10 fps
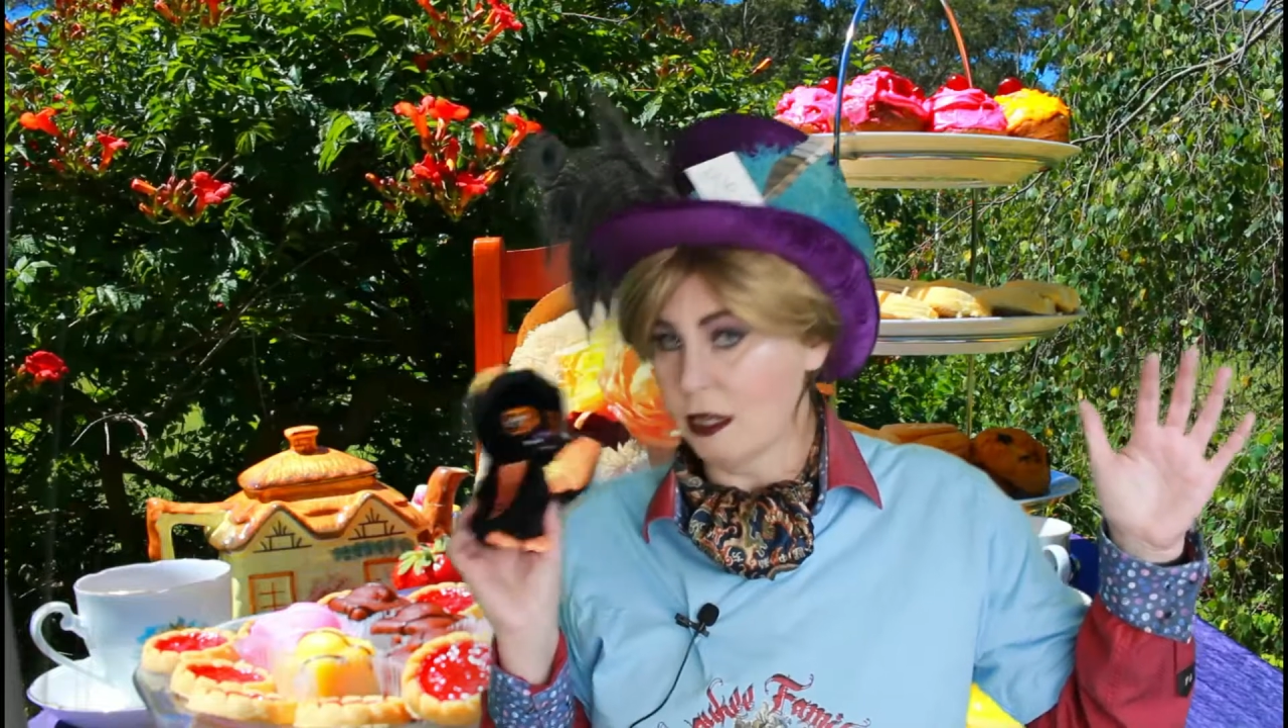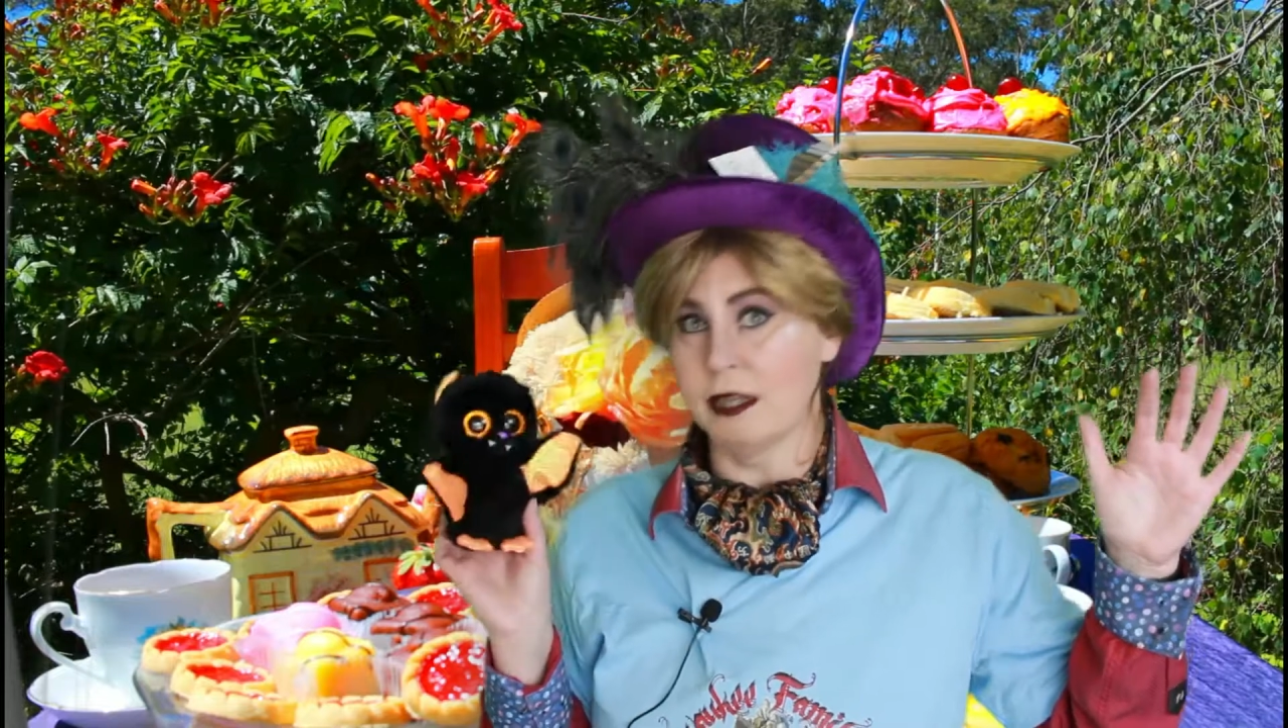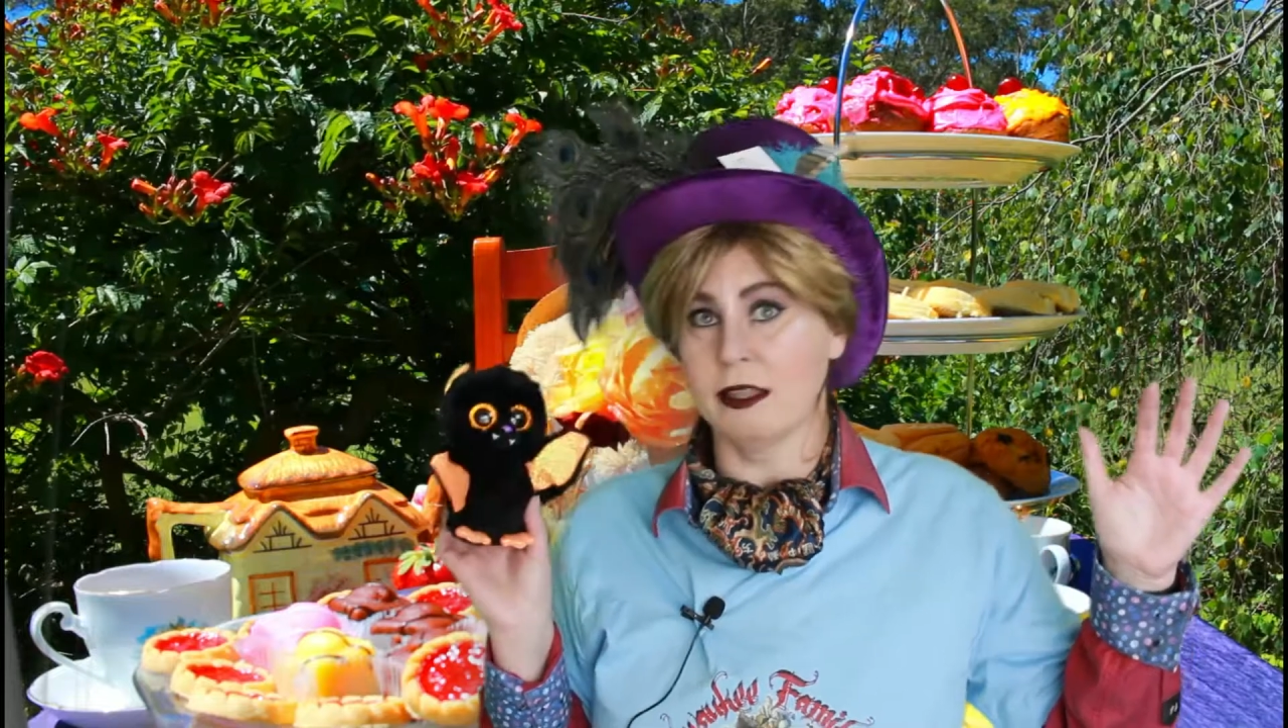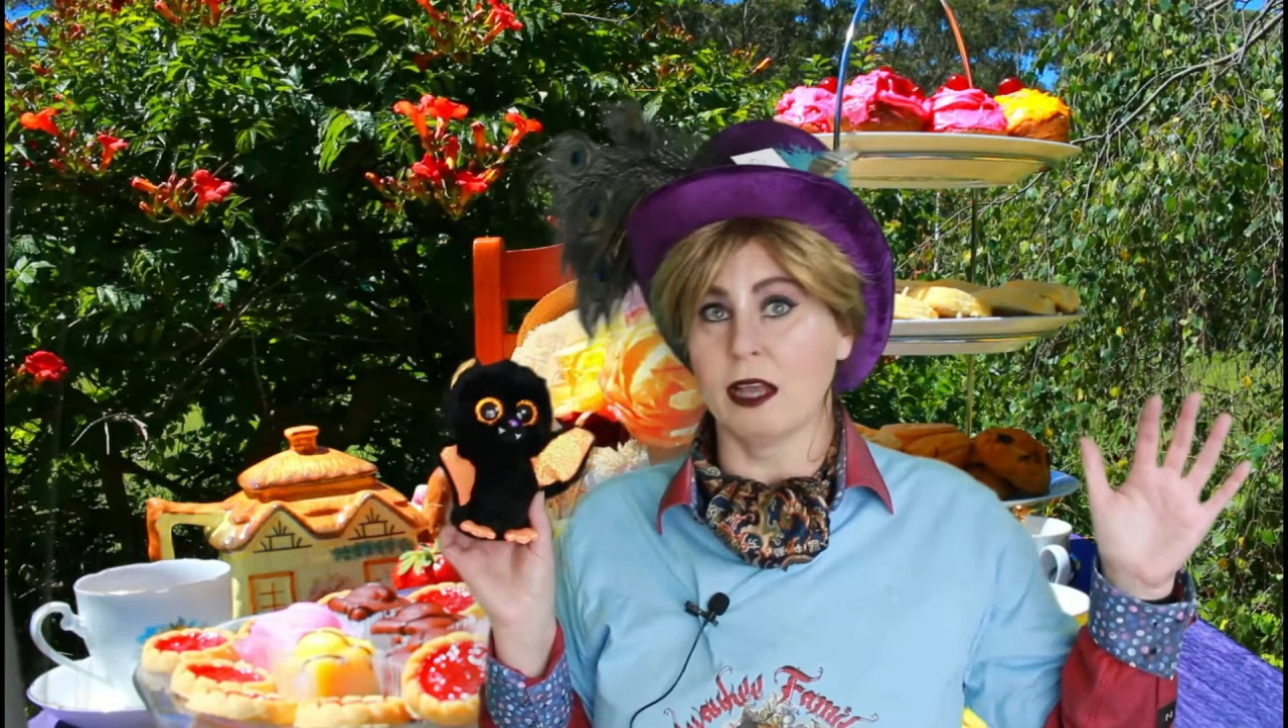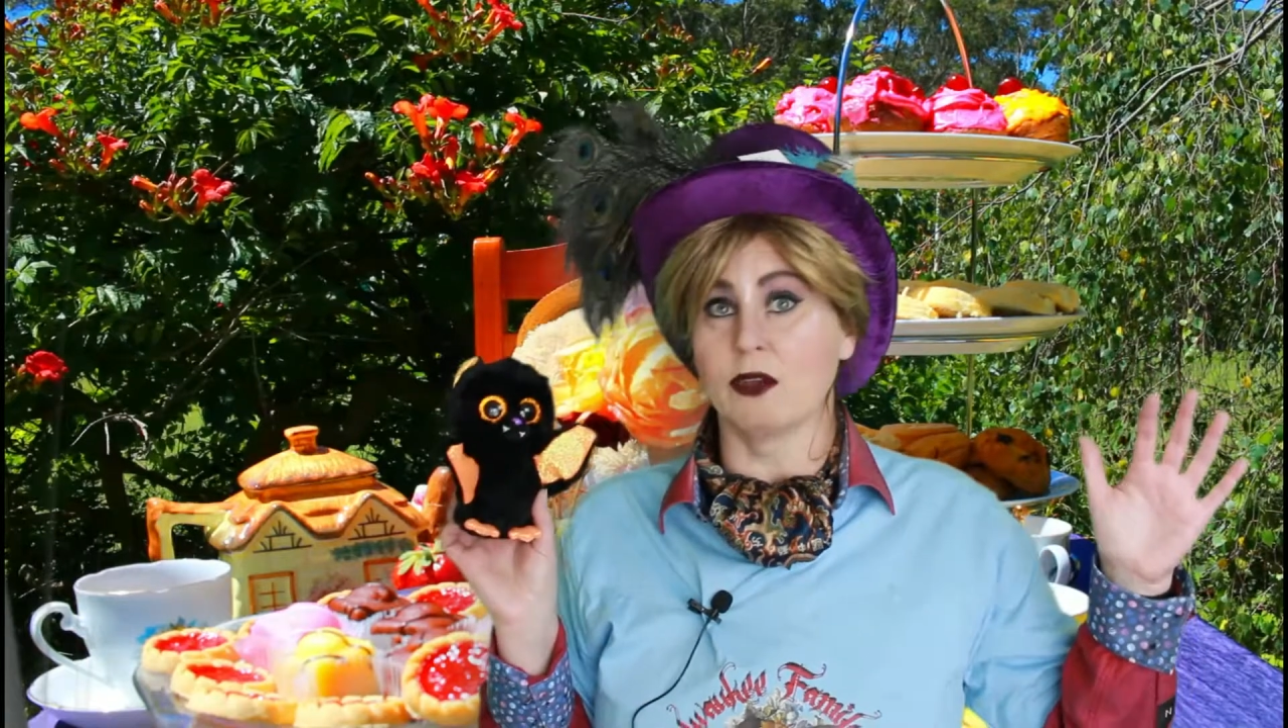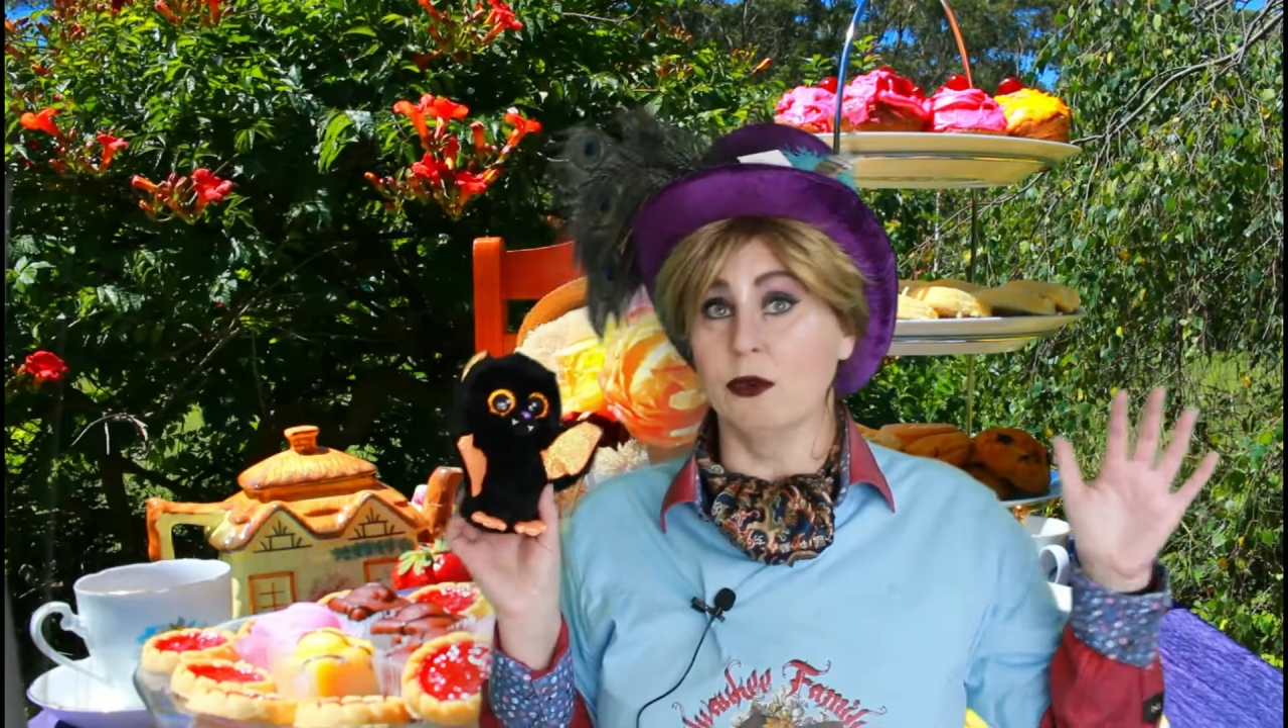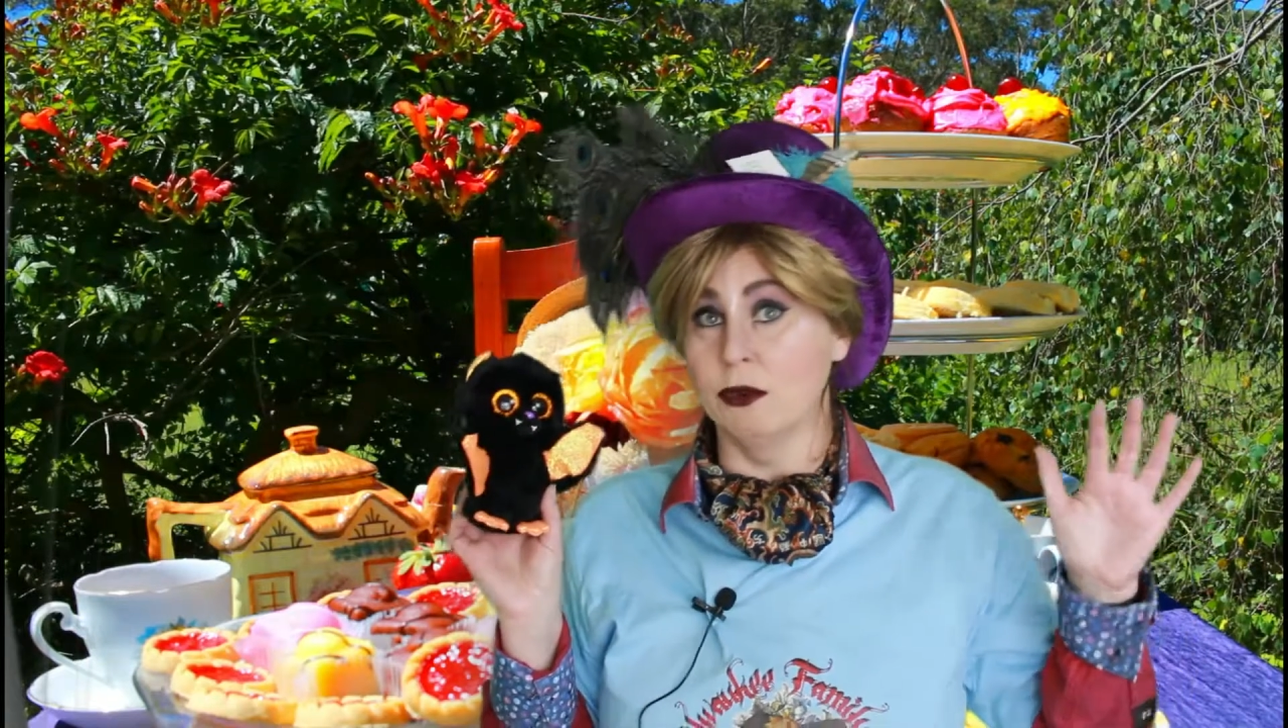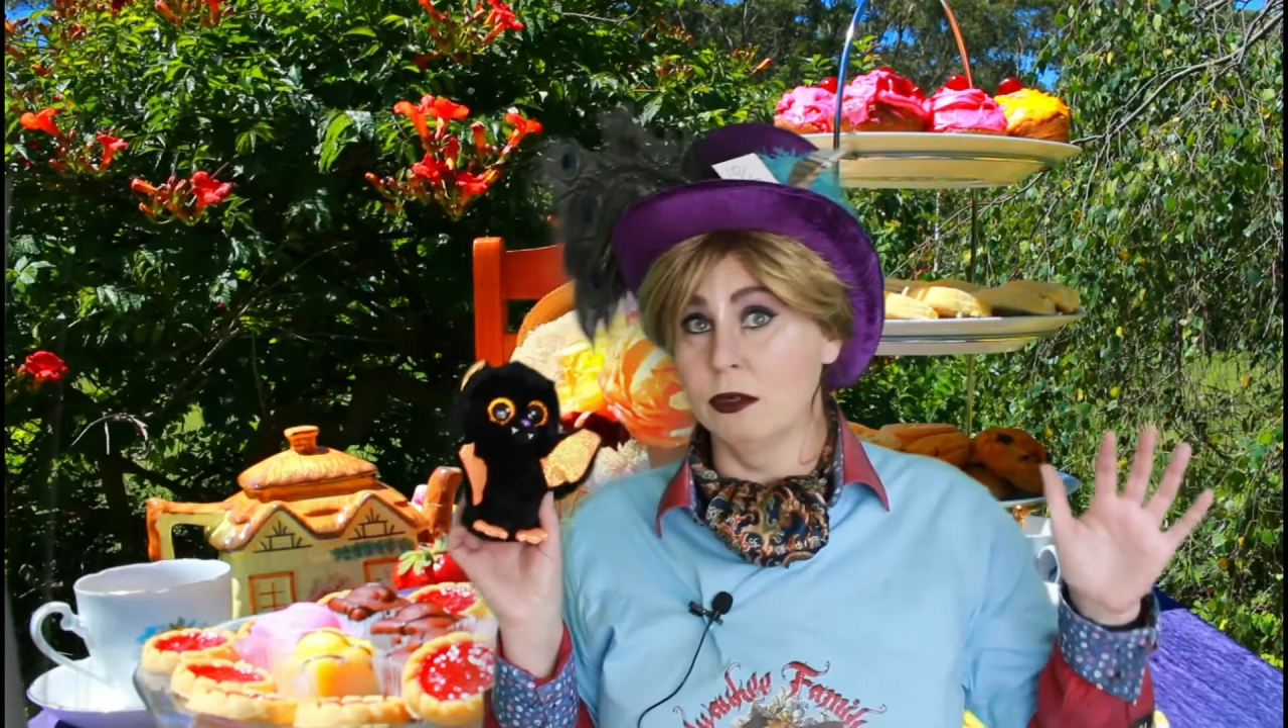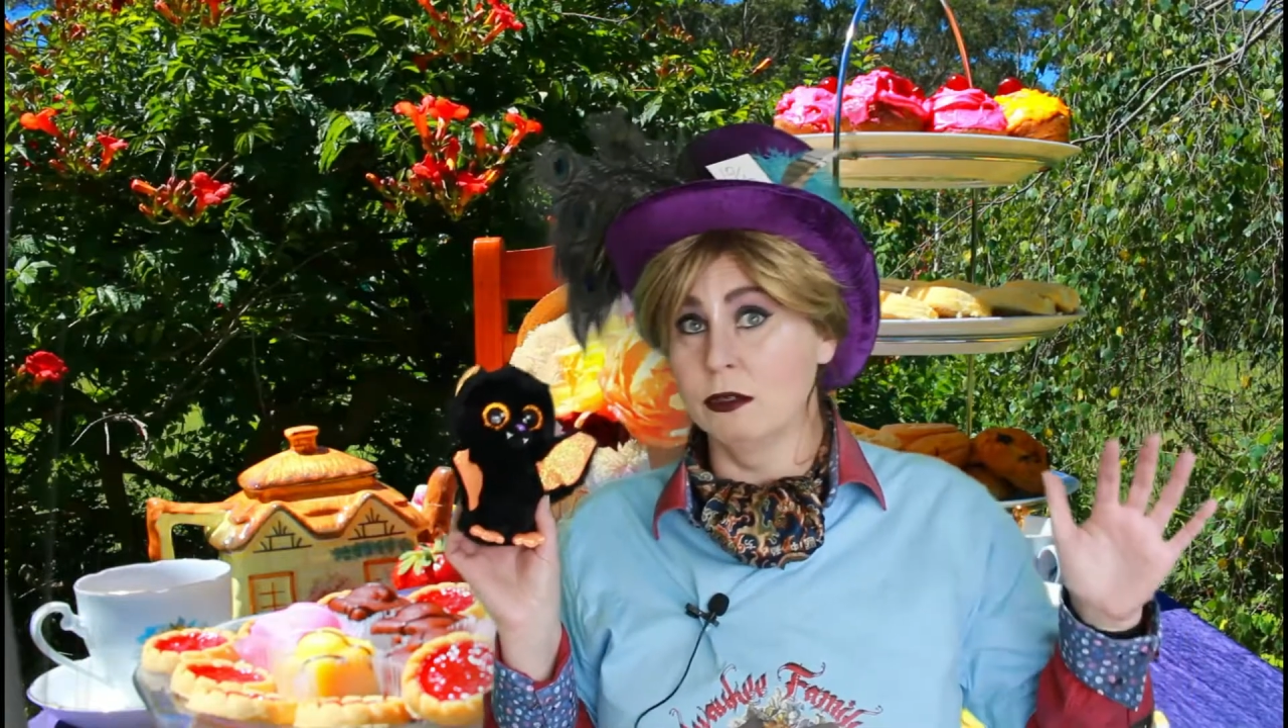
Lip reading: like that. Good.